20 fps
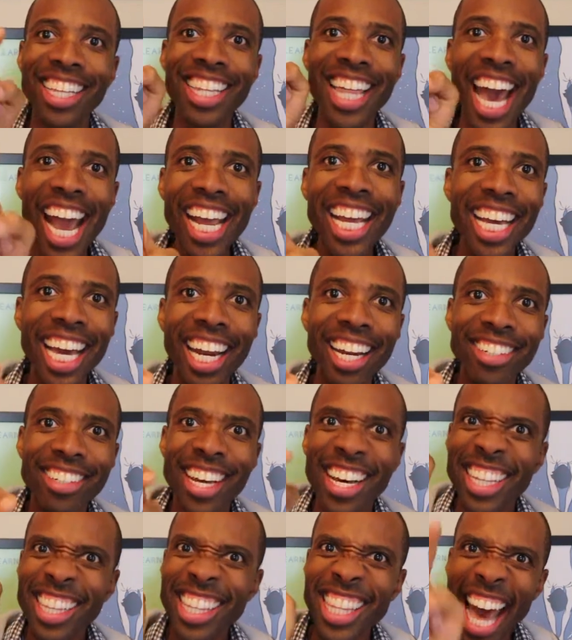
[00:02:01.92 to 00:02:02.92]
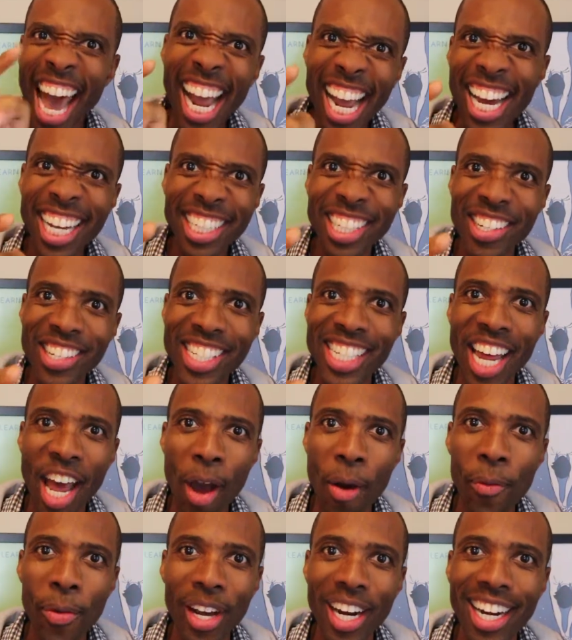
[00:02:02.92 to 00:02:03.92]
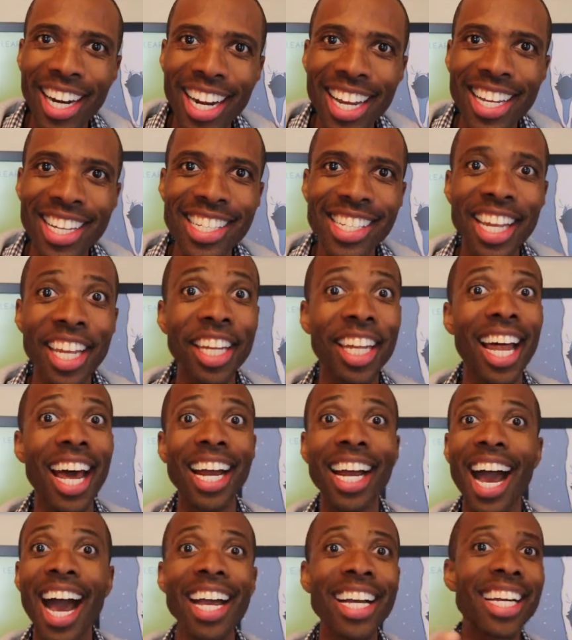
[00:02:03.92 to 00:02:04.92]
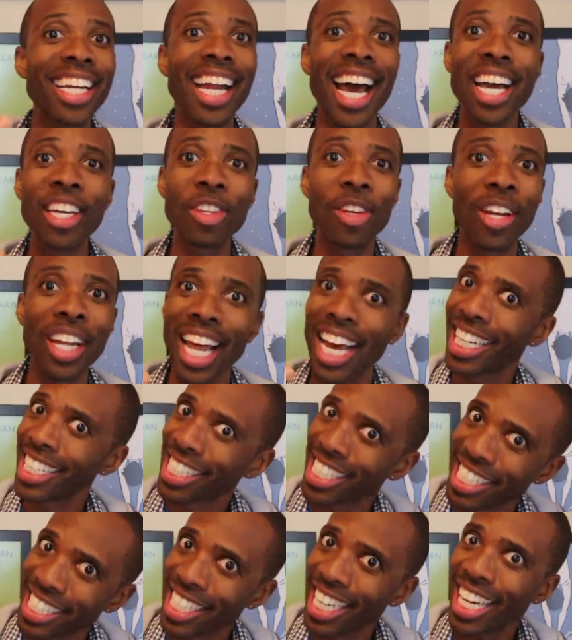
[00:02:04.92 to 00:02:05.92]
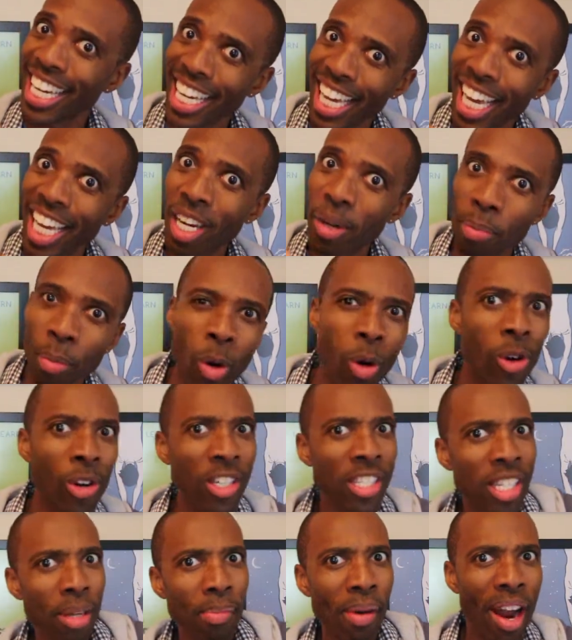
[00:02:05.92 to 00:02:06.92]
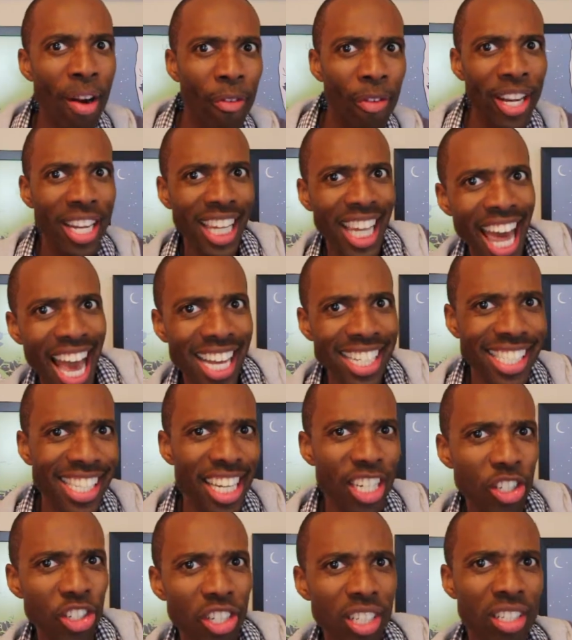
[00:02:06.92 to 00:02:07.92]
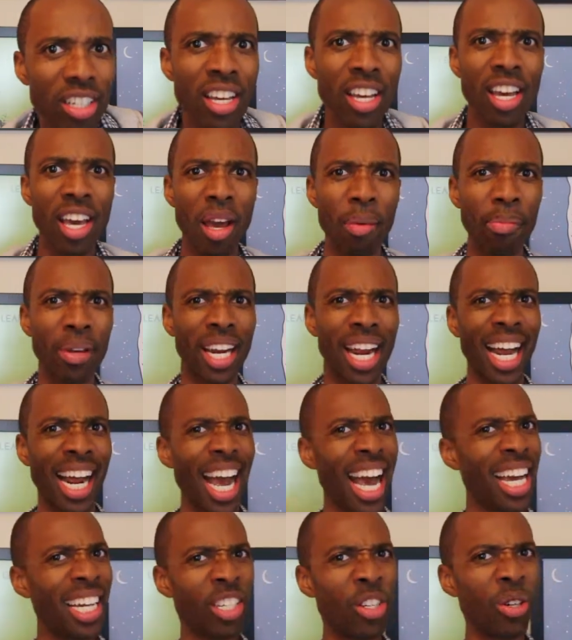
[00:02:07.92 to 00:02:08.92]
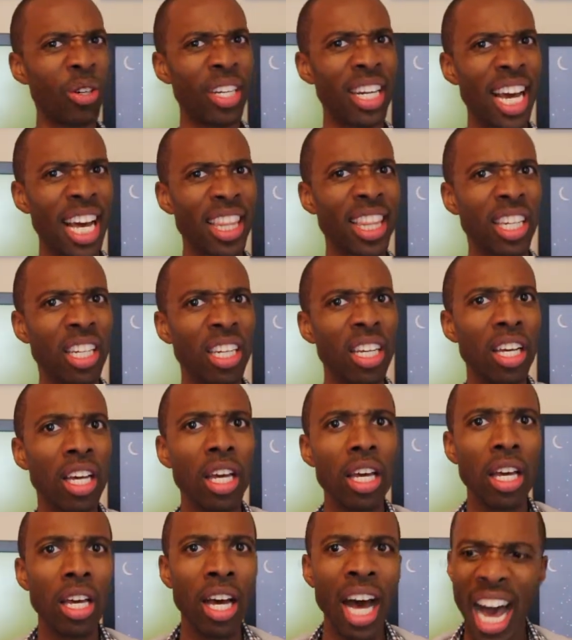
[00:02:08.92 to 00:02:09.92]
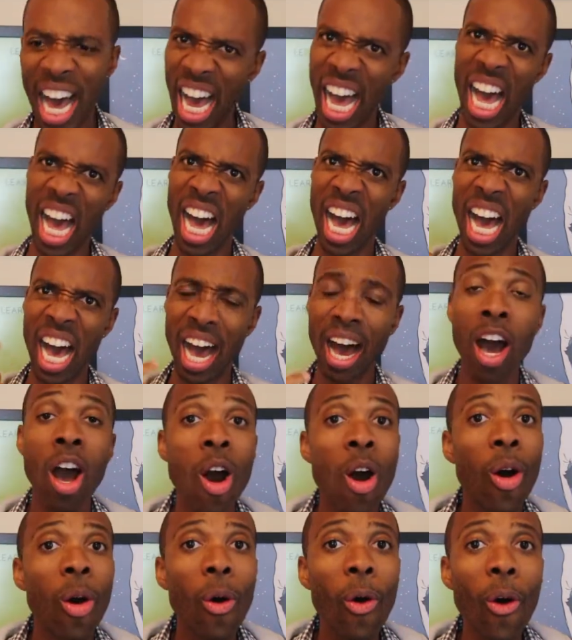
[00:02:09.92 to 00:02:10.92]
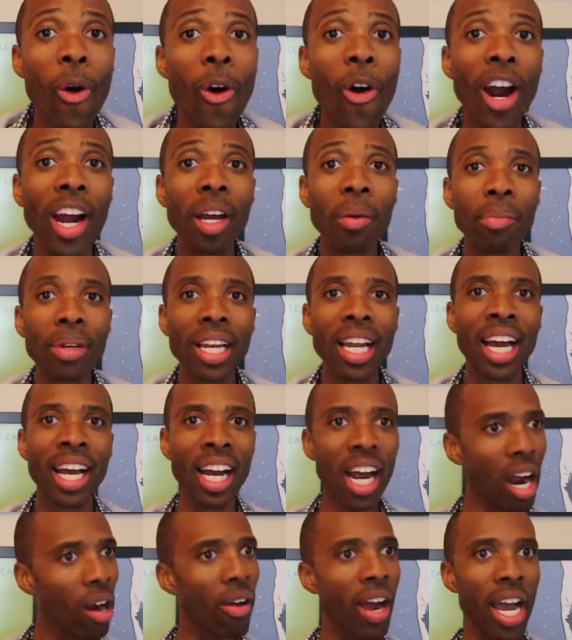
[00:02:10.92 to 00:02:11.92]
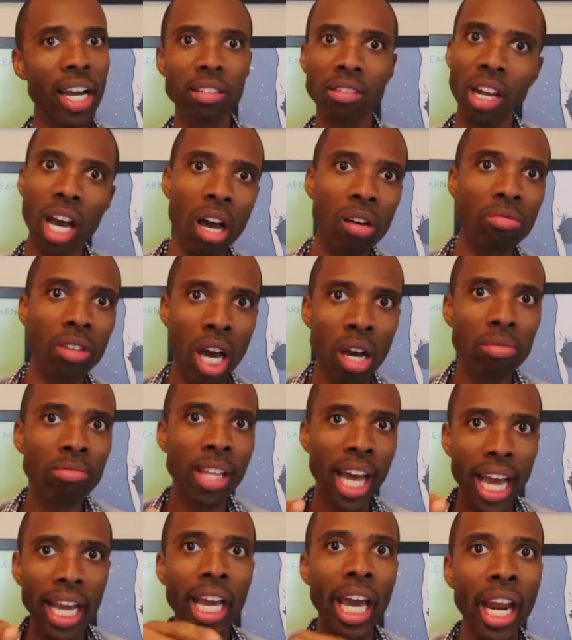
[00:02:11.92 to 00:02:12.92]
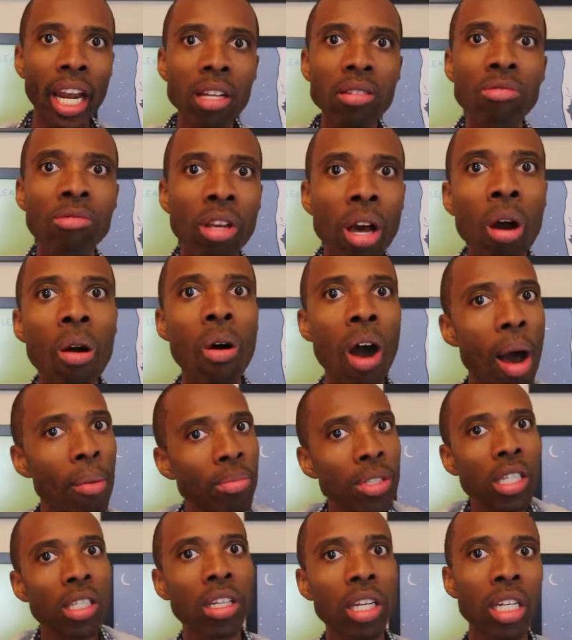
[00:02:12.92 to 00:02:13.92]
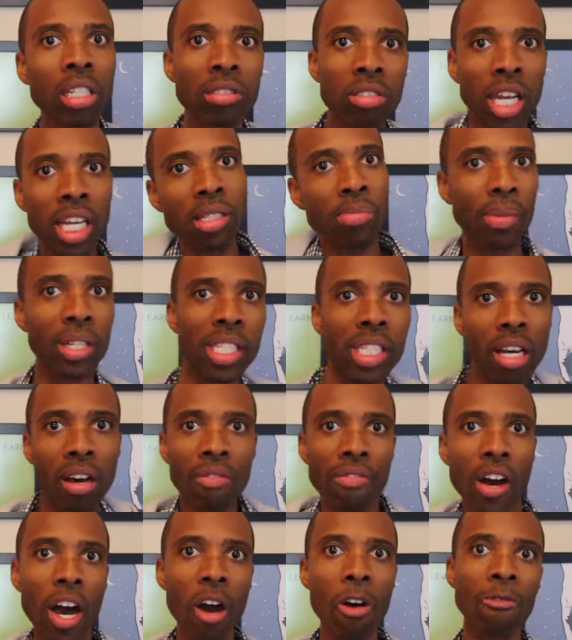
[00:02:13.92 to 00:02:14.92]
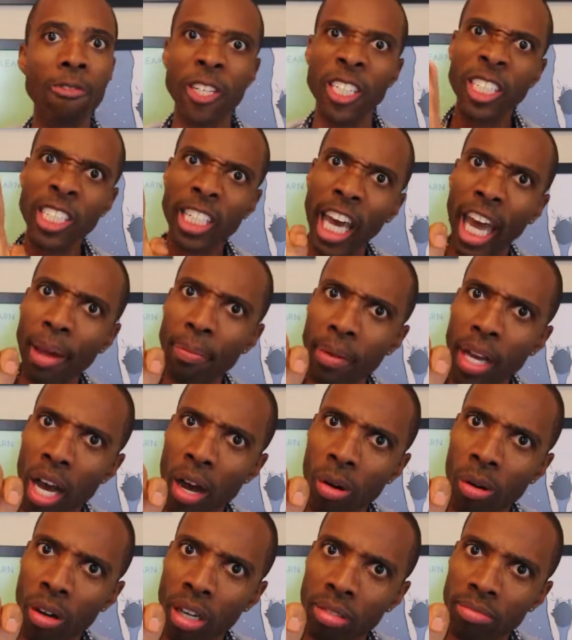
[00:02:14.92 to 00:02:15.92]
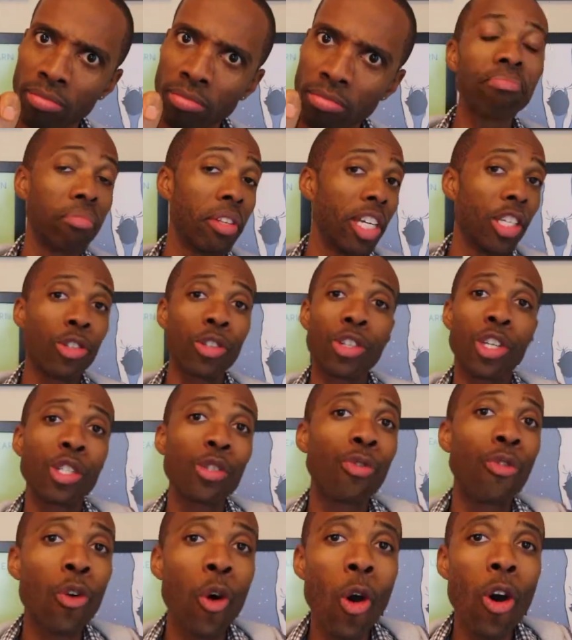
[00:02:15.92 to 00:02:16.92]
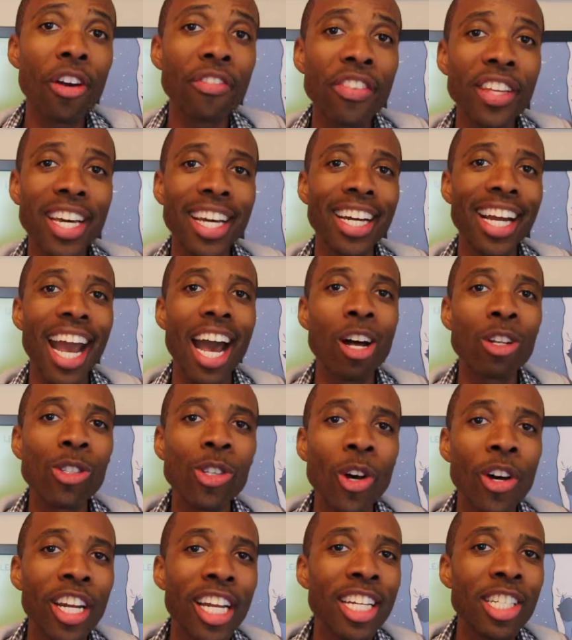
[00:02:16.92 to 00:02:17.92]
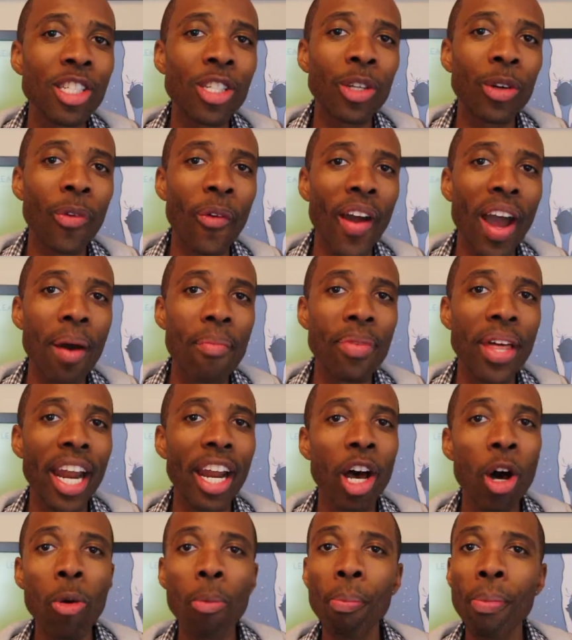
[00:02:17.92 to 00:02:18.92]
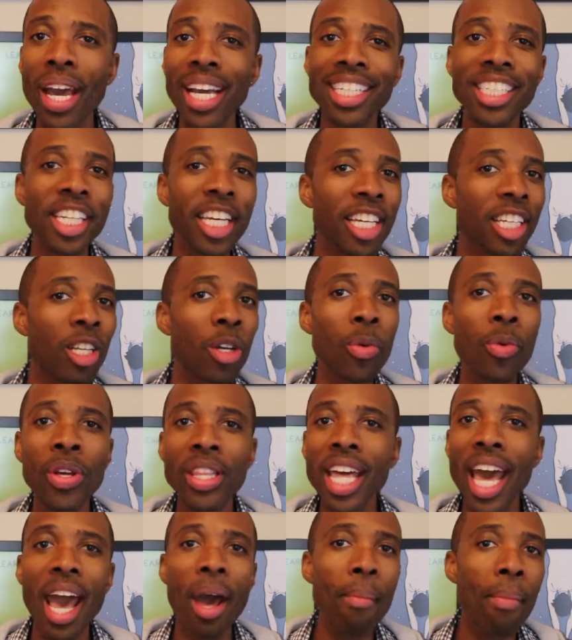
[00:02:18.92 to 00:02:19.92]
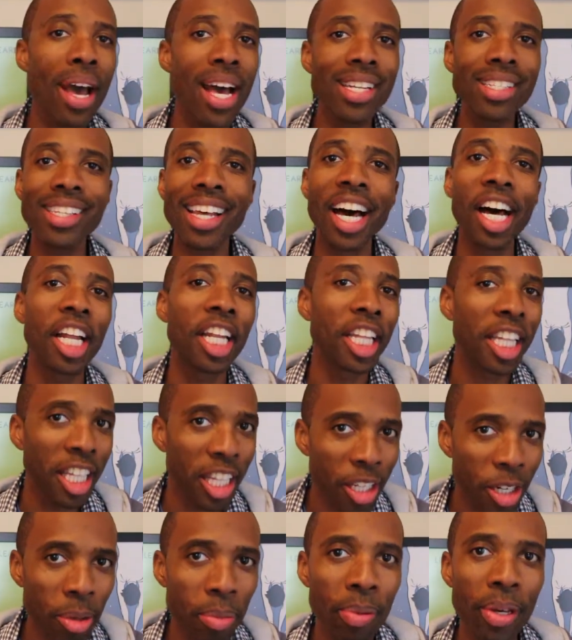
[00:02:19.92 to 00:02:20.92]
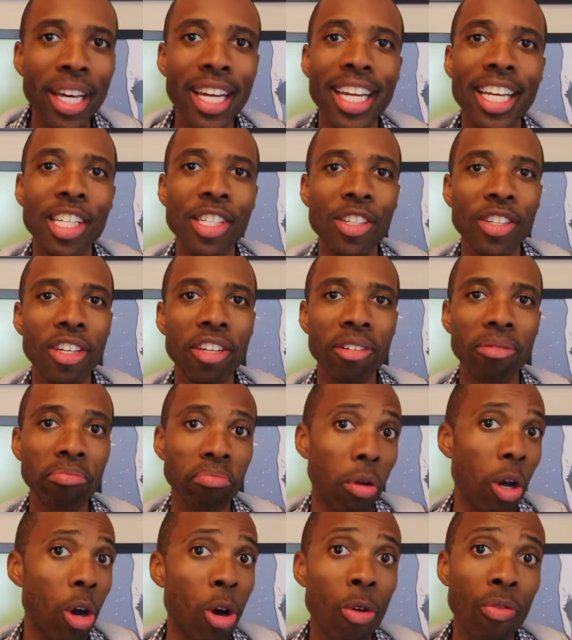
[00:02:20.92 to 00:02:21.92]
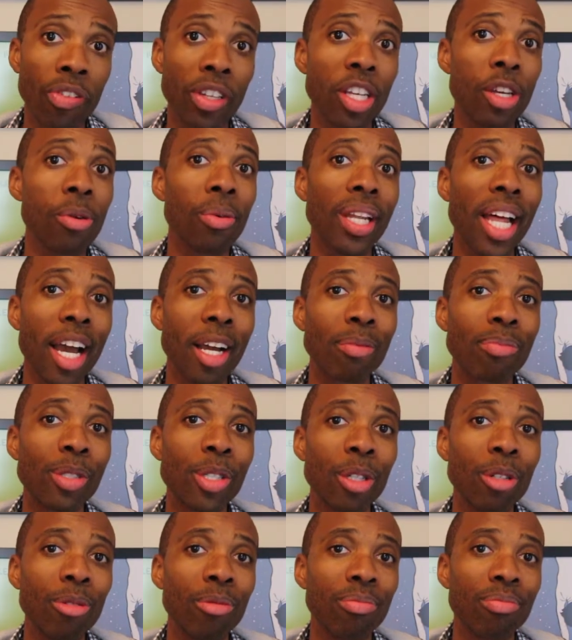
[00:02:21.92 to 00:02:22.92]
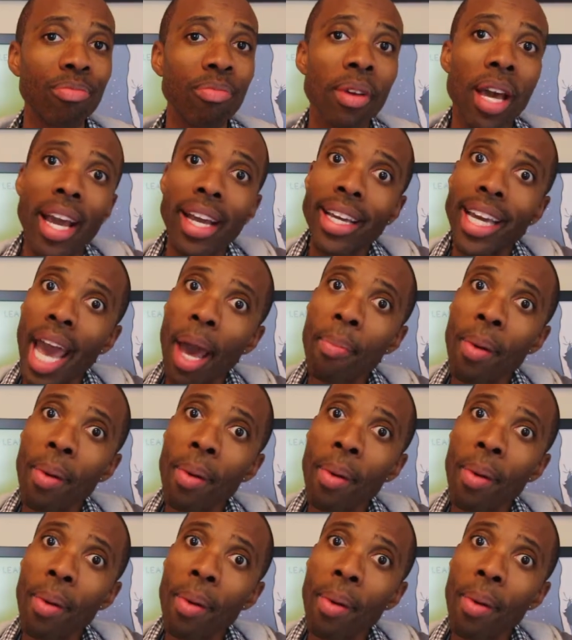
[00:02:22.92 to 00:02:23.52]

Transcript: they get it. They understand what it is. And like, I can either like dig in more into my relaxation and be like, I ain't doing nothing. Ha ha. Or I can be like, all right, no, they get it. So I'm just gonna dust myself off and keep going. These are just 4 of the accounts on Instagram that help make dealing with MS a little bit easier. Hopefully you like them too. Okay,